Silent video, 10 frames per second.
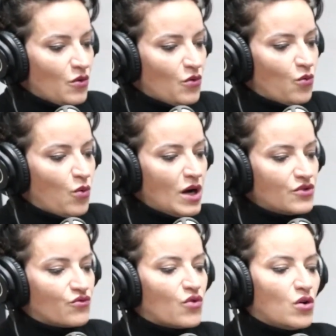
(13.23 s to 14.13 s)
what
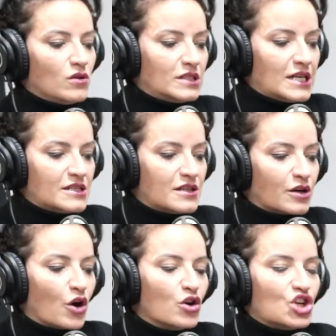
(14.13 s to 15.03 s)
role does the
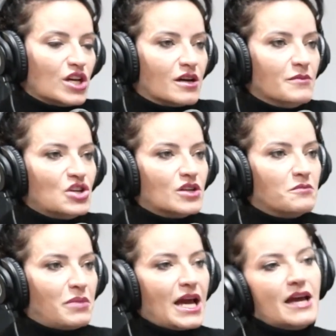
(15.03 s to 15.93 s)
coaching commission
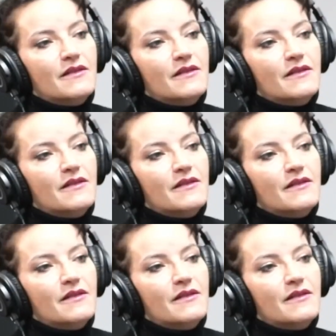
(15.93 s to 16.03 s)
play in